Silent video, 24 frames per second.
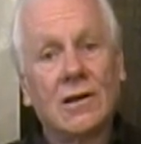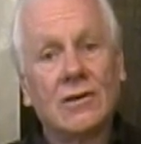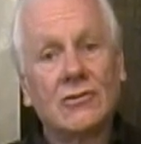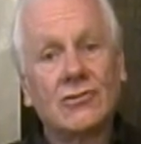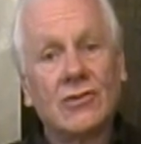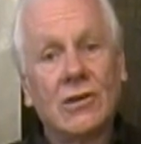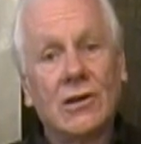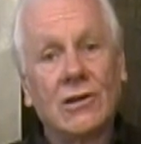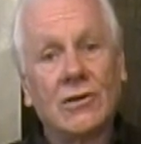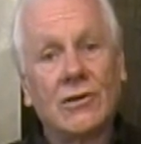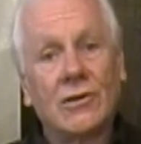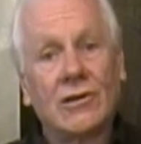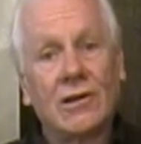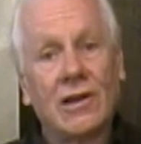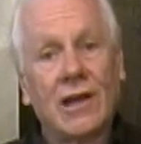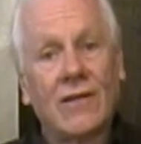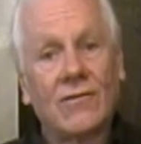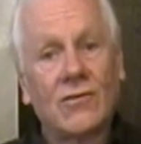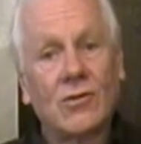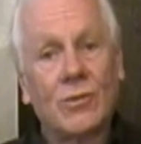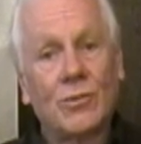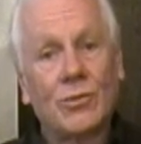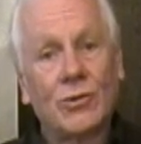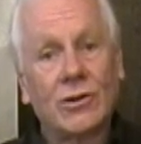so you don't
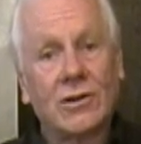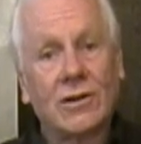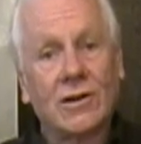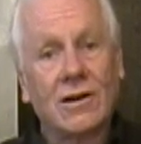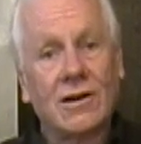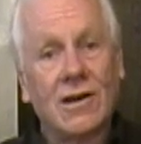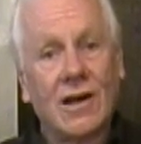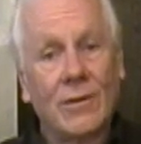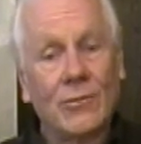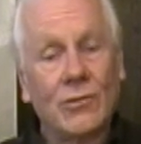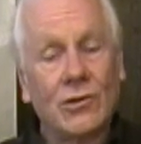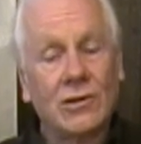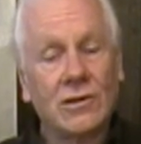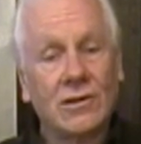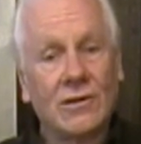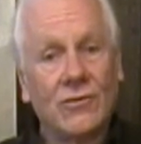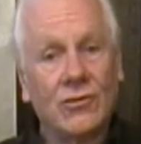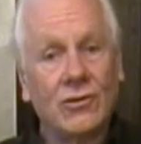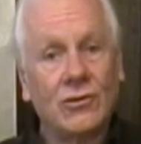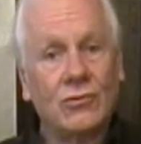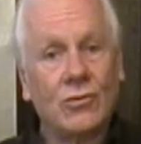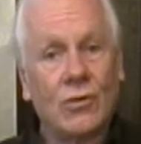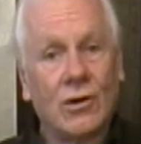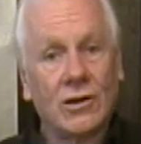have to put a comment
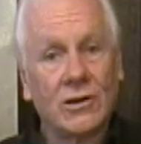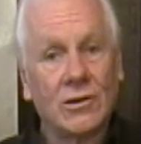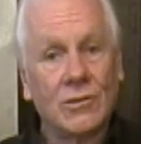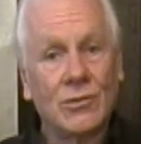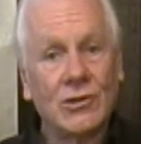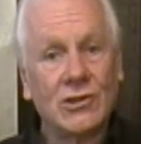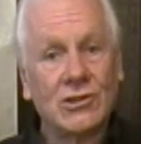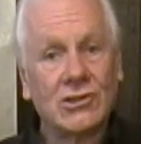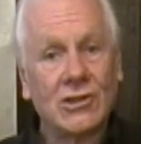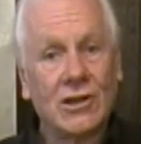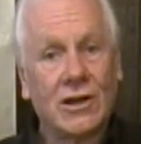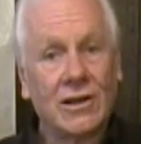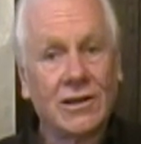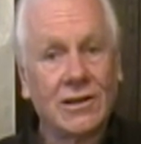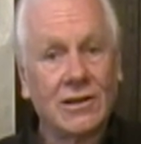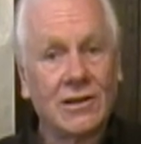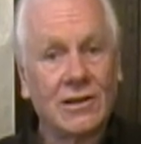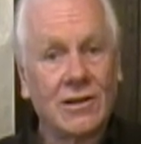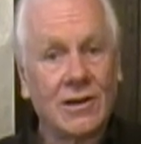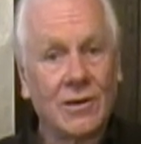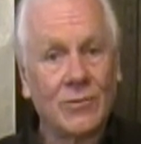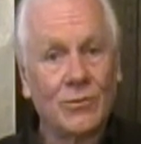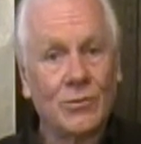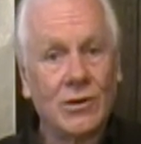if you'd want to be shy
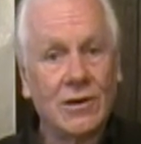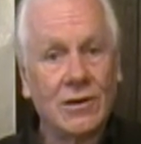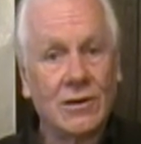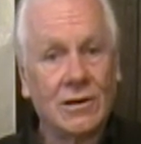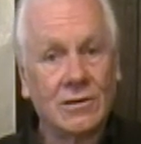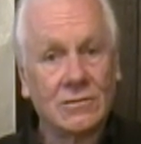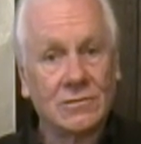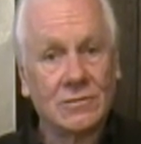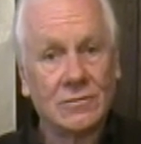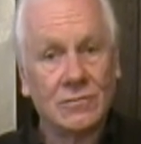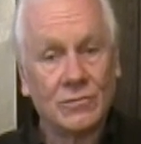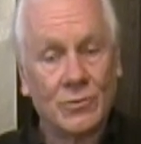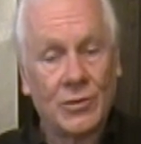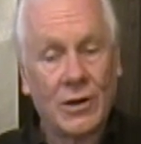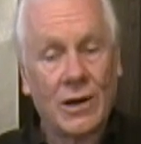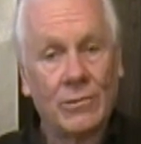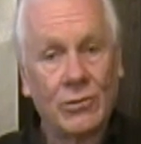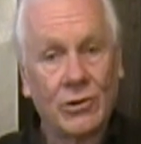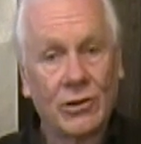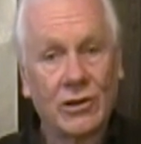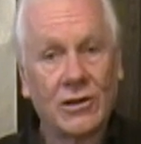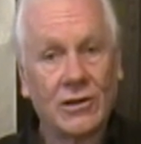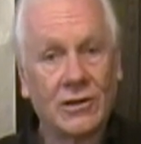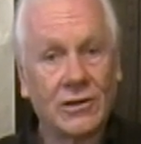and not be out in
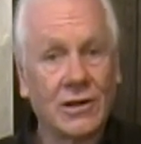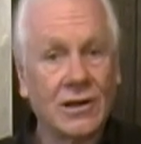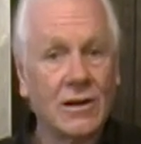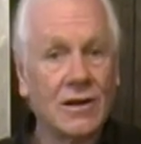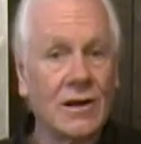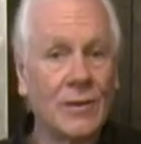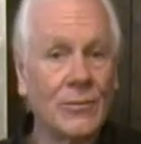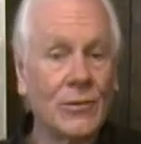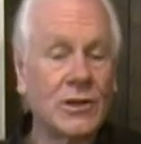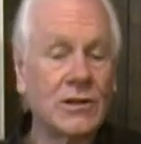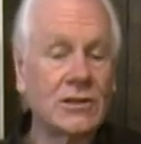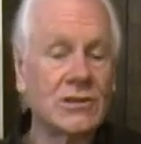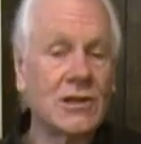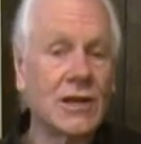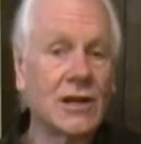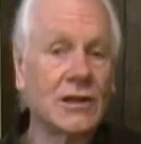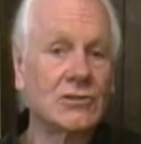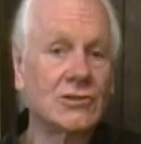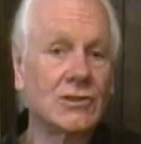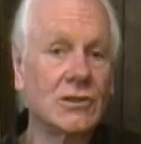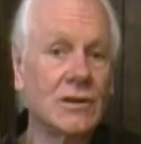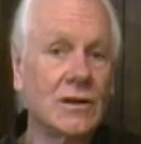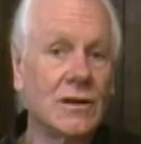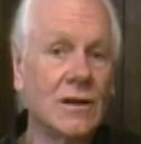public on a comment
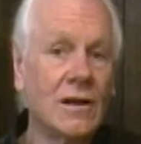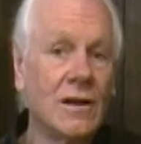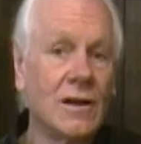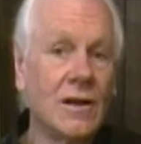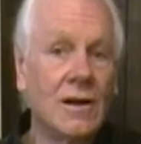section.